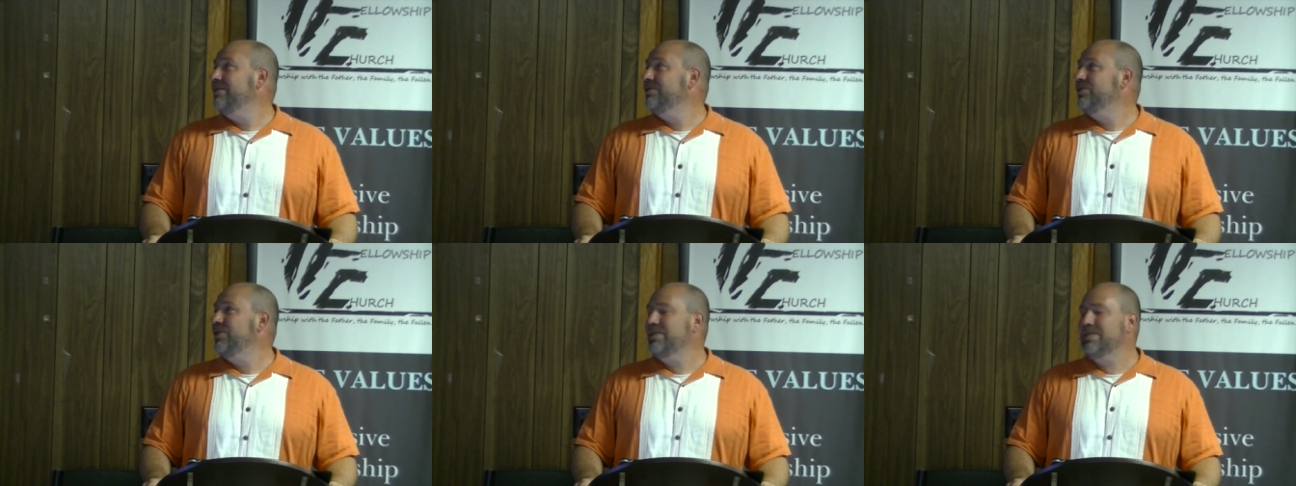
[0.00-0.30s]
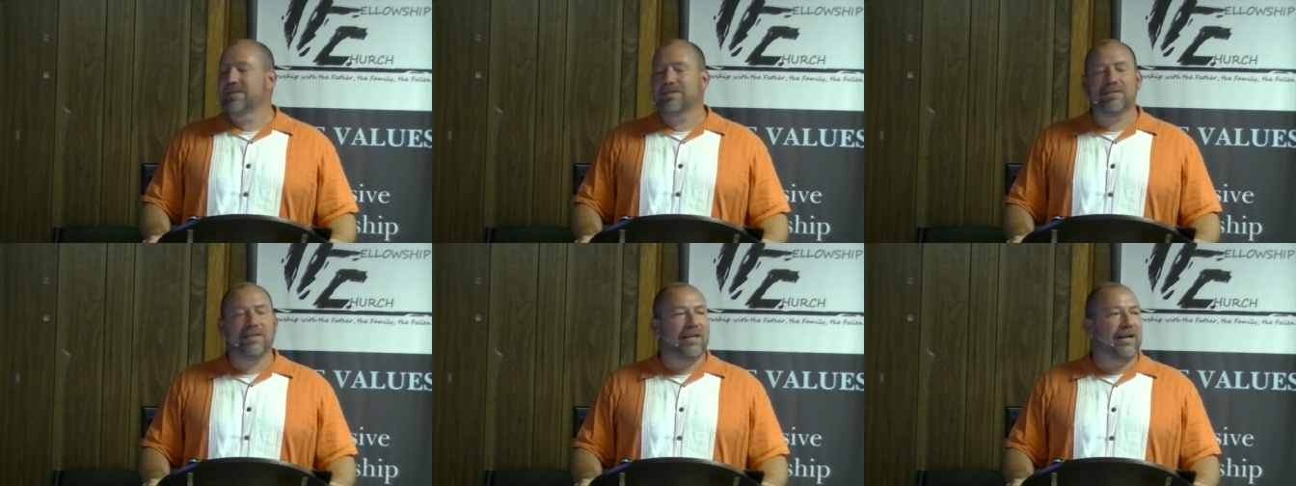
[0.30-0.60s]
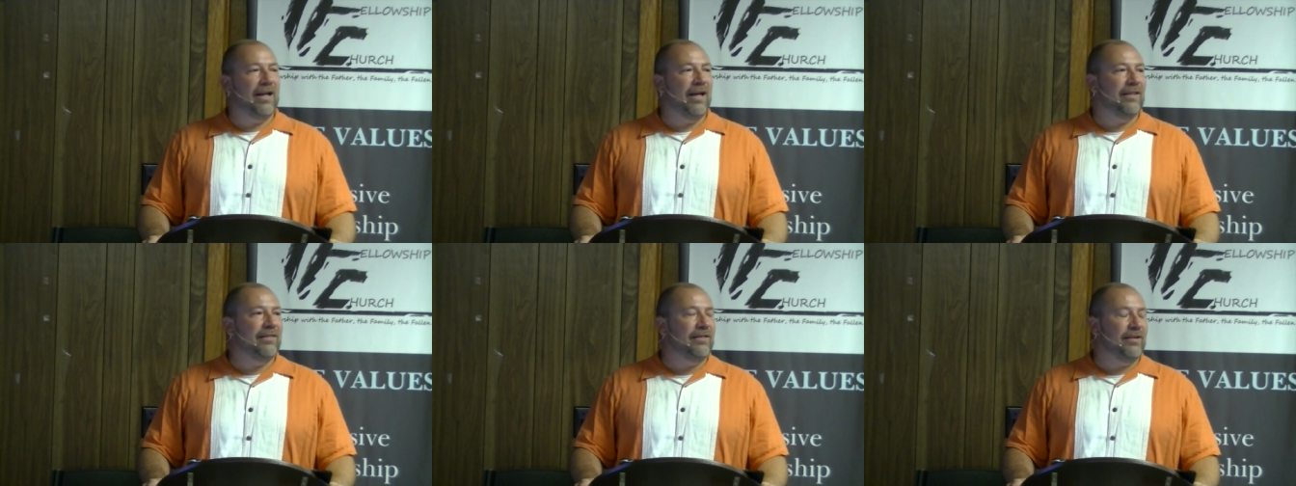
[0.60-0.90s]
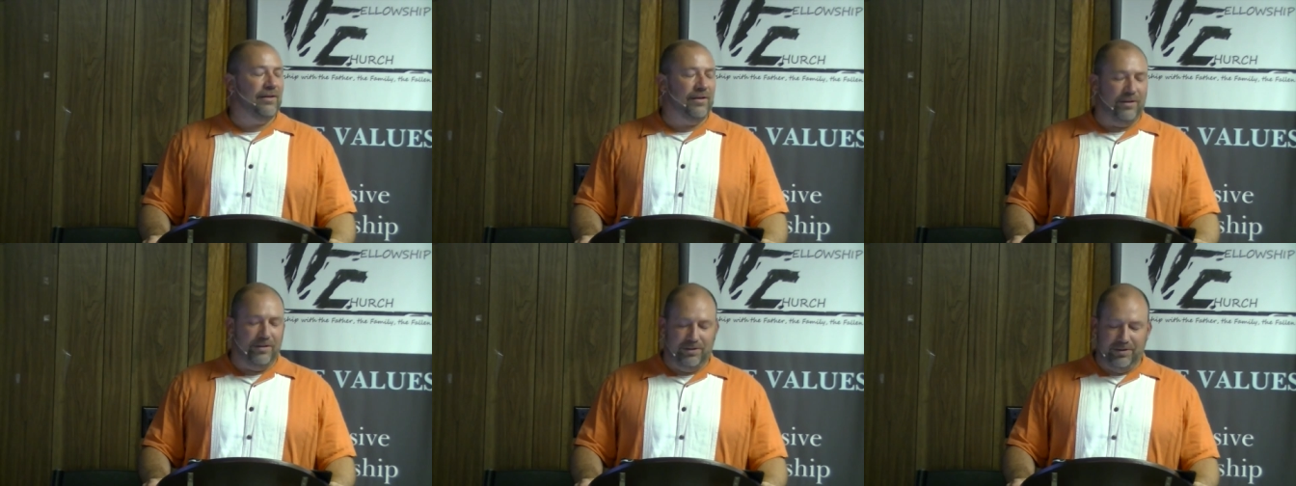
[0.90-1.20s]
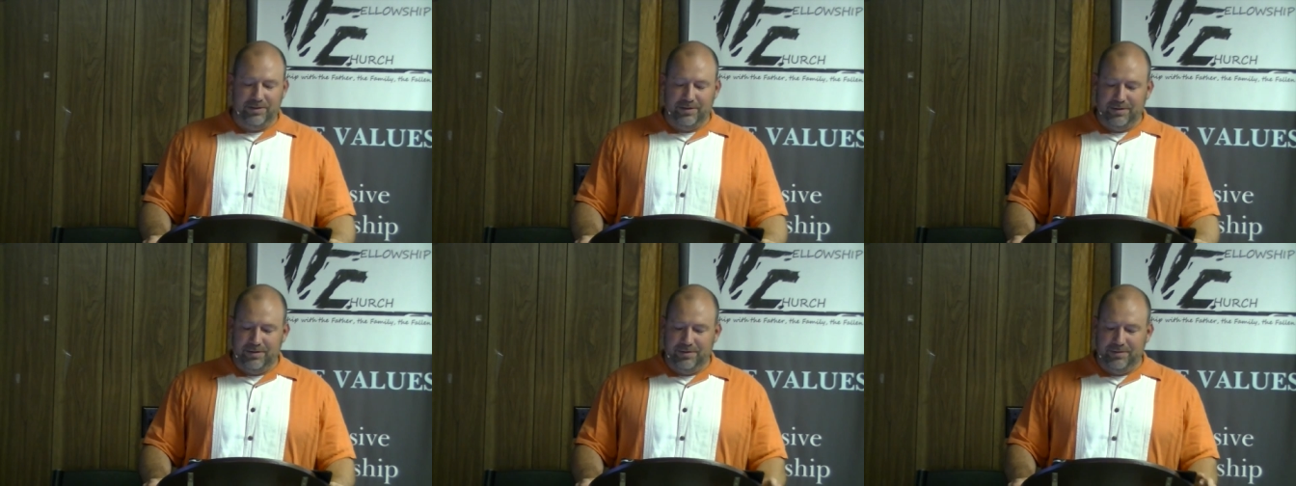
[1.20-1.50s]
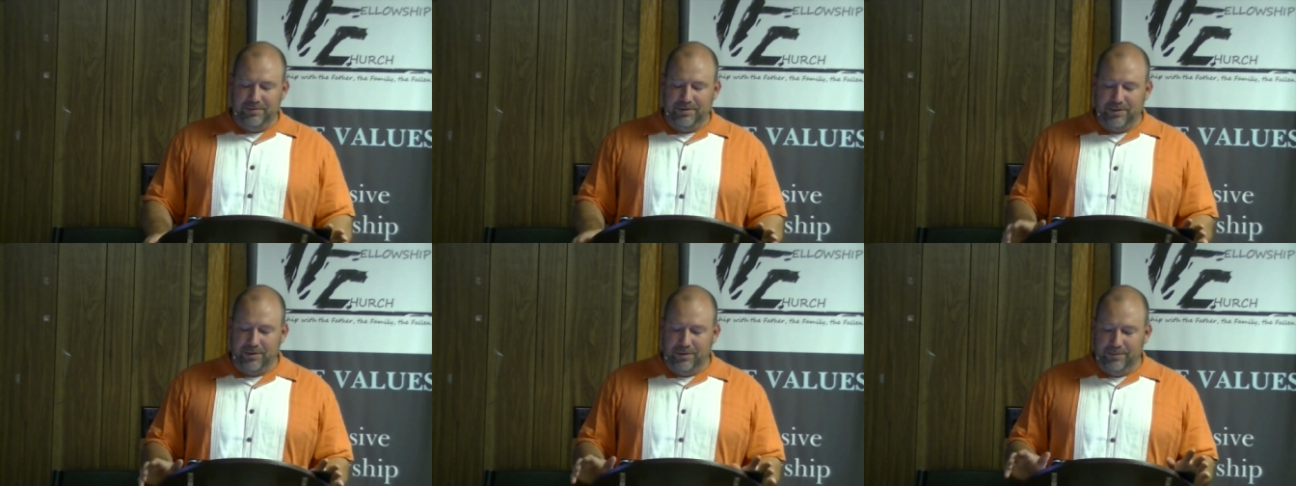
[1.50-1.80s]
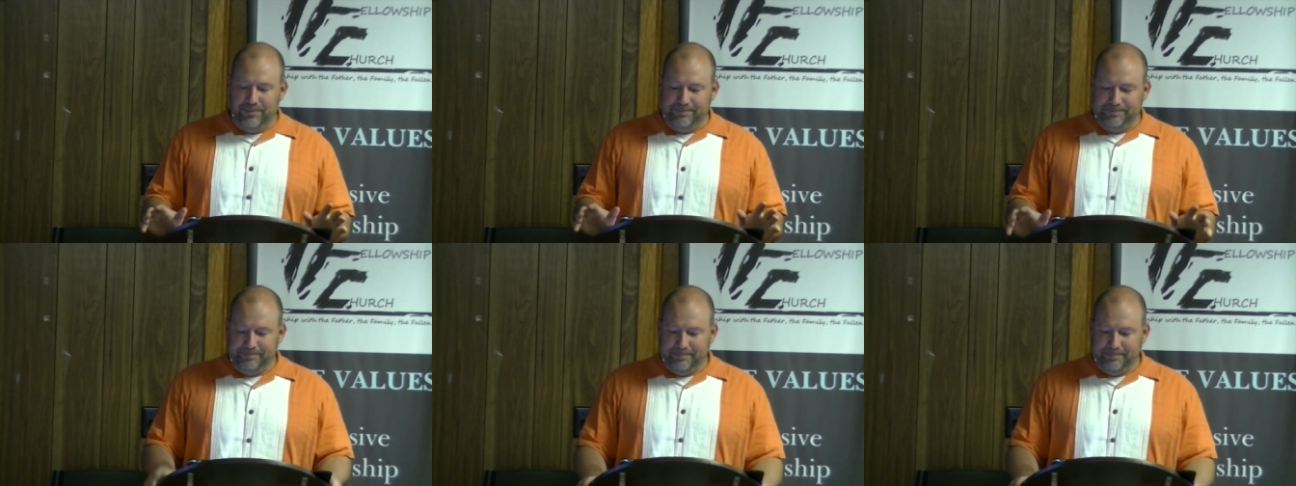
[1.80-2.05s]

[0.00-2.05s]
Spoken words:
Jesus said, "I thirst." So,